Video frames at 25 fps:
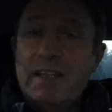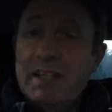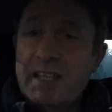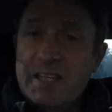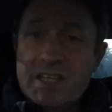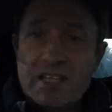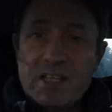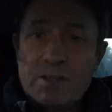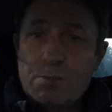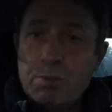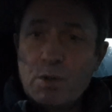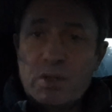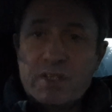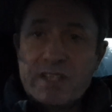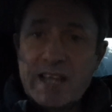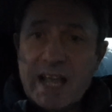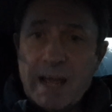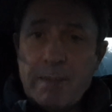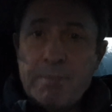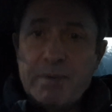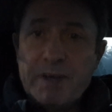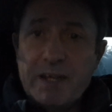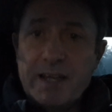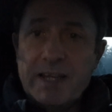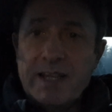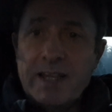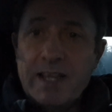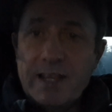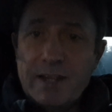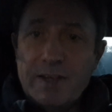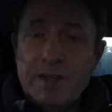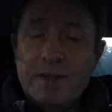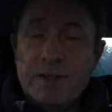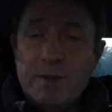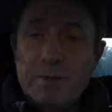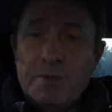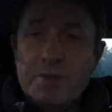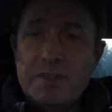this is what's happening
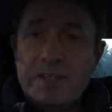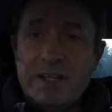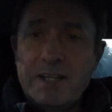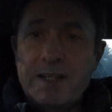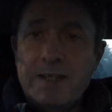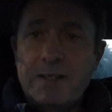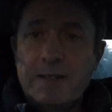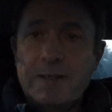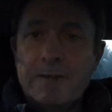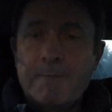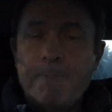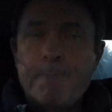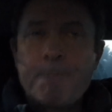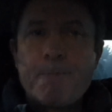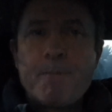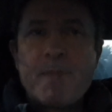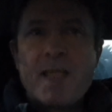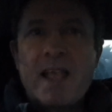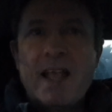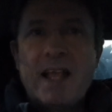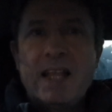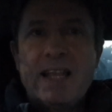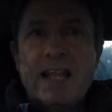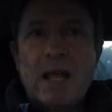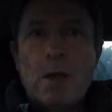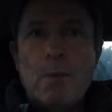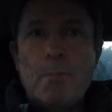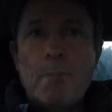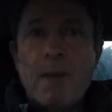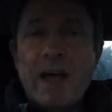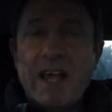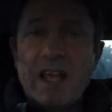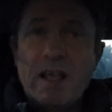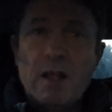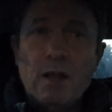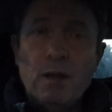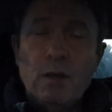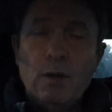in New Zealand. Now,
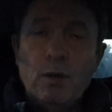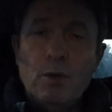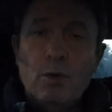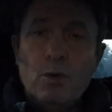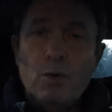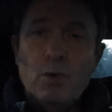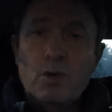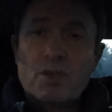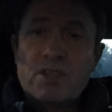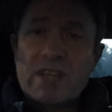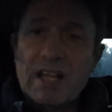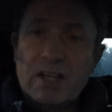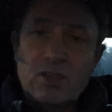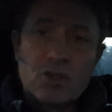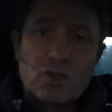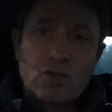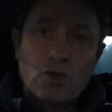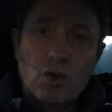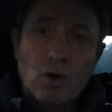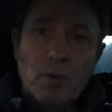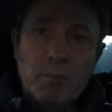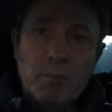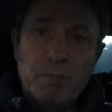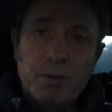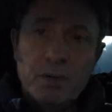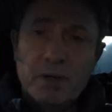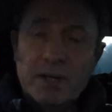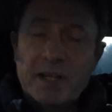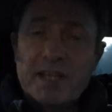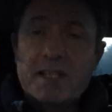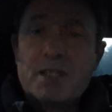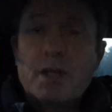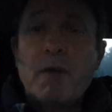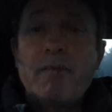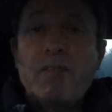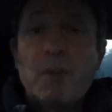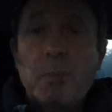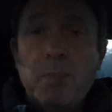Michael Laws and Sean
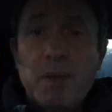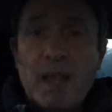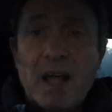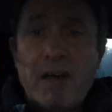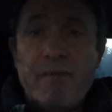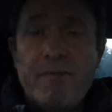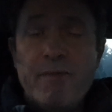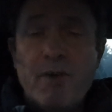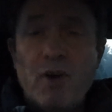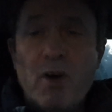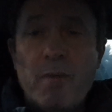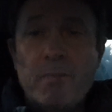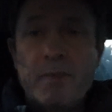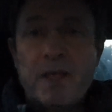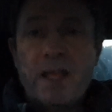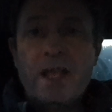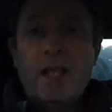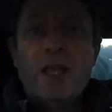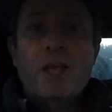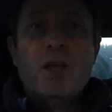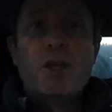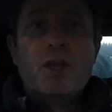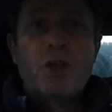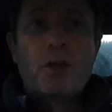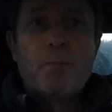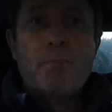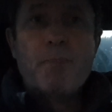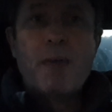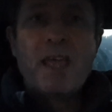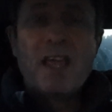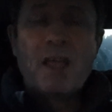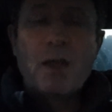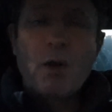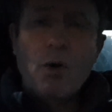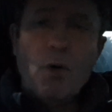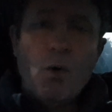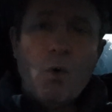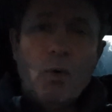Plunket of the platform can
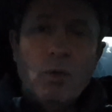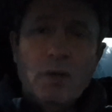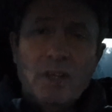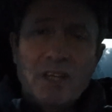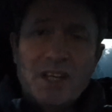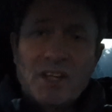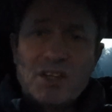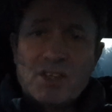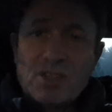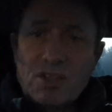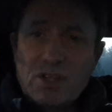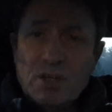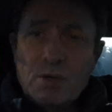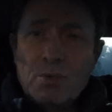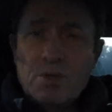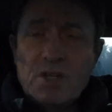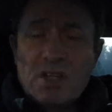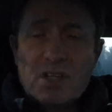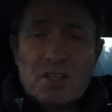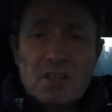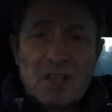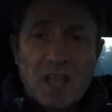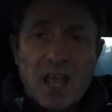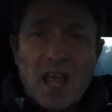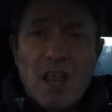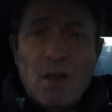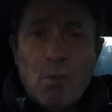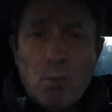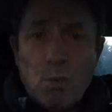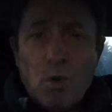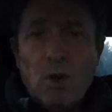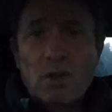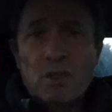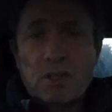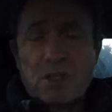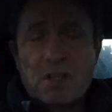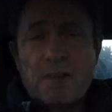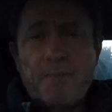make all the excuses they
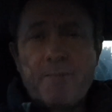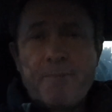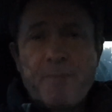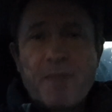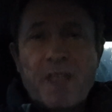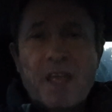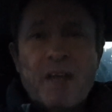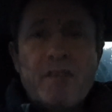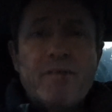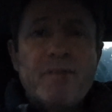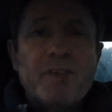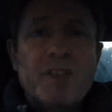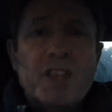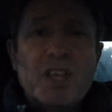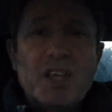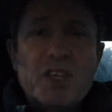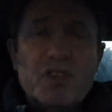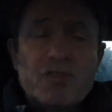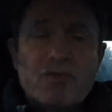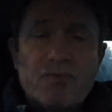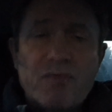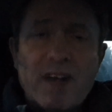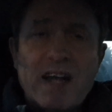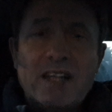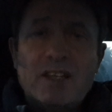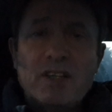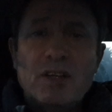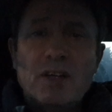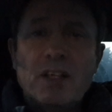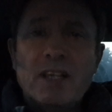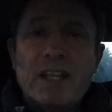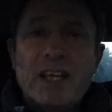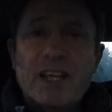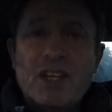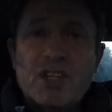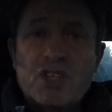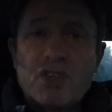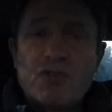want for these
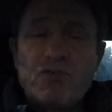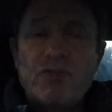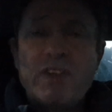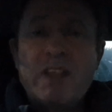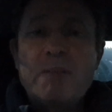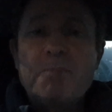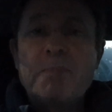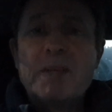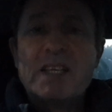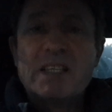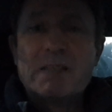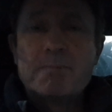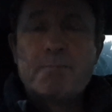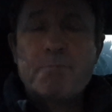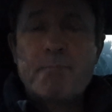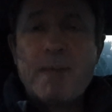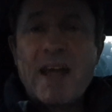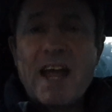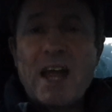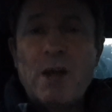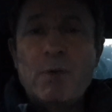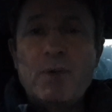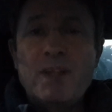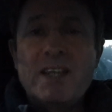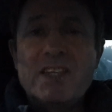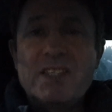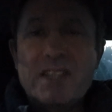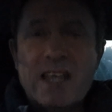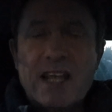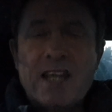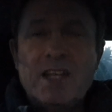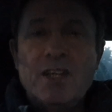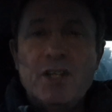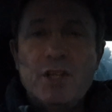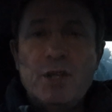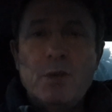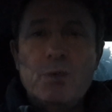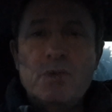radical extremist Maoris
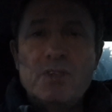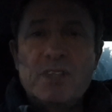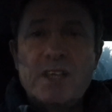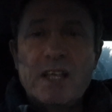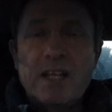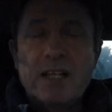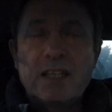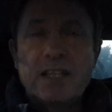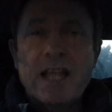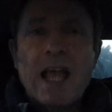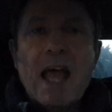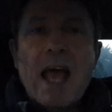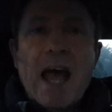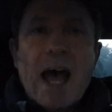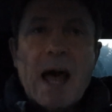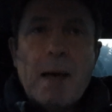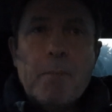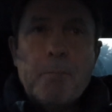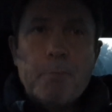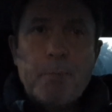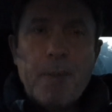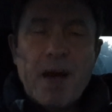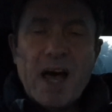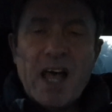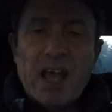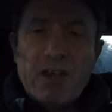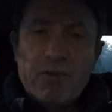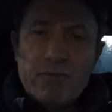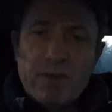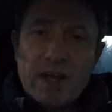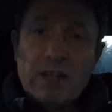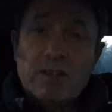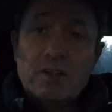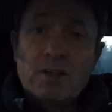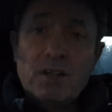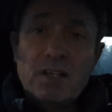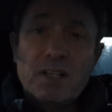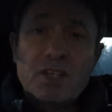in New Zealand. And by
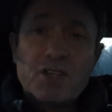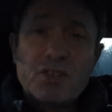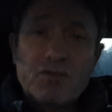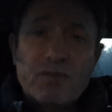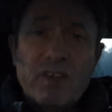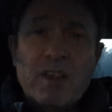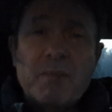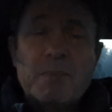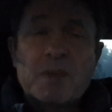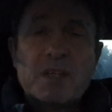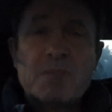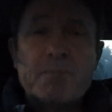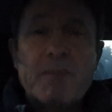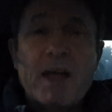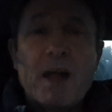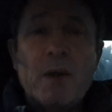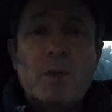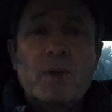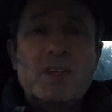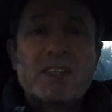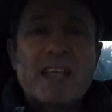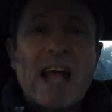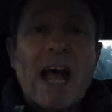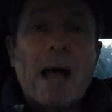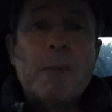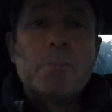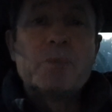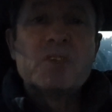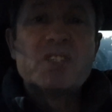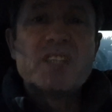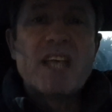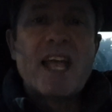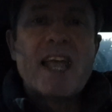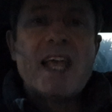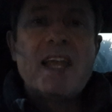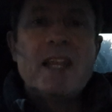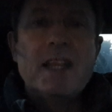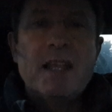radical extremist Maoris, I'm
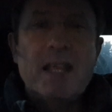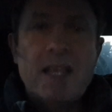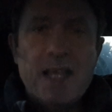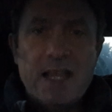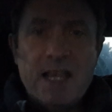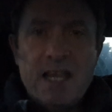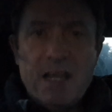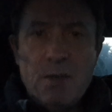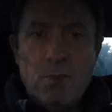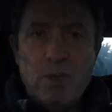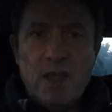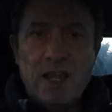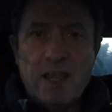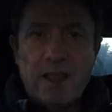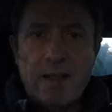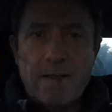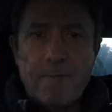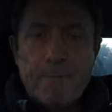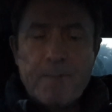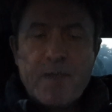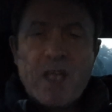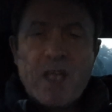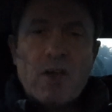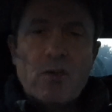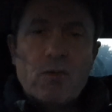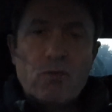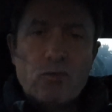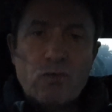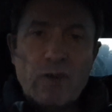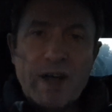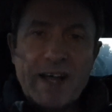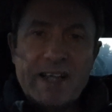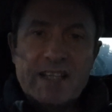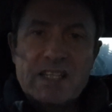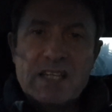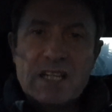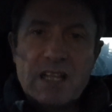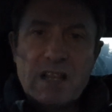saying iwi.
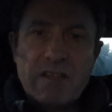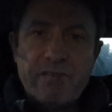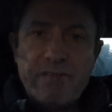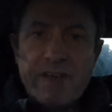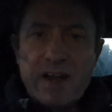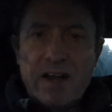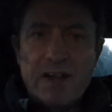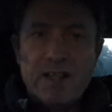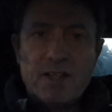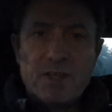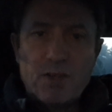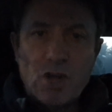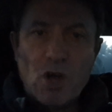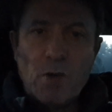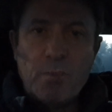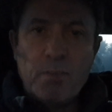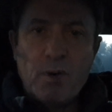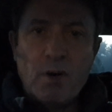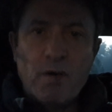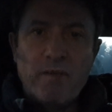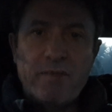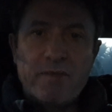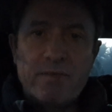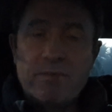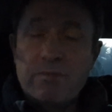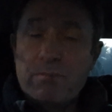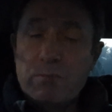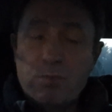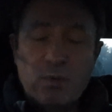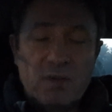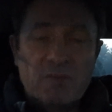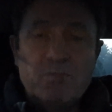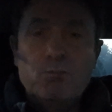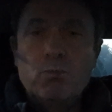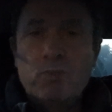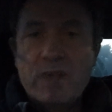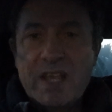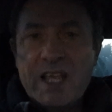Right at the very top of
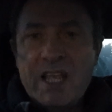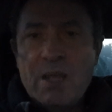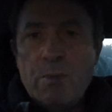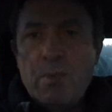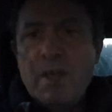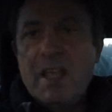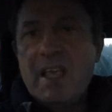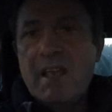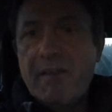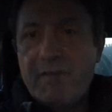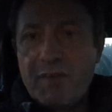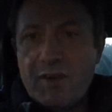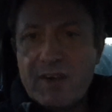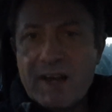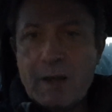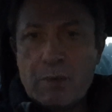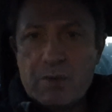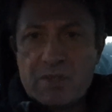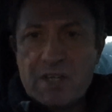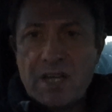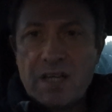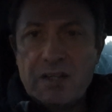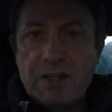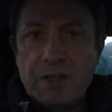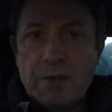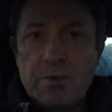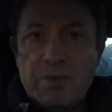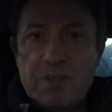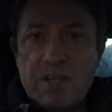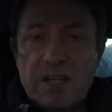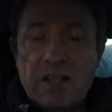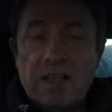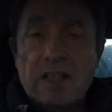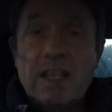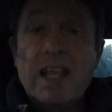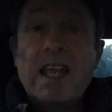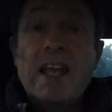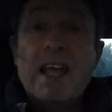iwi, if you're outside New
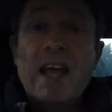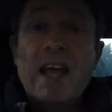Zealand,